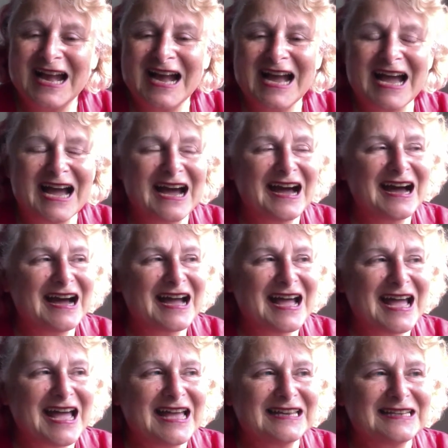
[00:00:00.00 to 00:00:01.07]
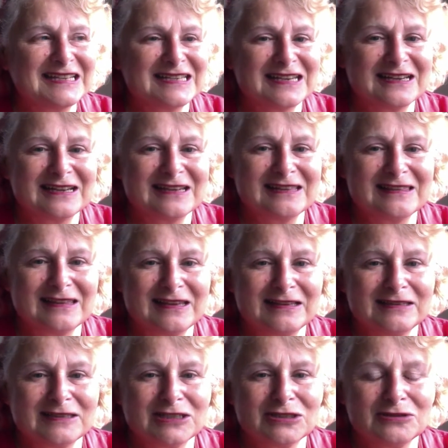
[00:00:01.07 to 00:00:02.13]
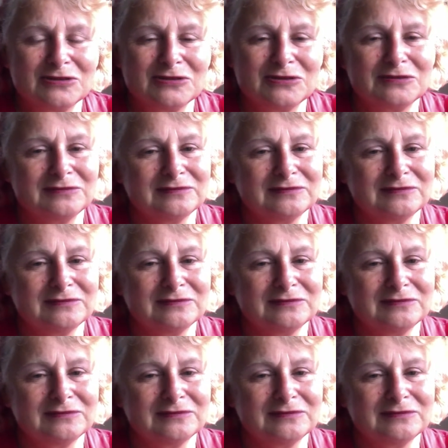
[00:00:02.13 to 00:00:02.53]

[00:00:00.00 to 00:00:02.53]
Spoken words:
And then to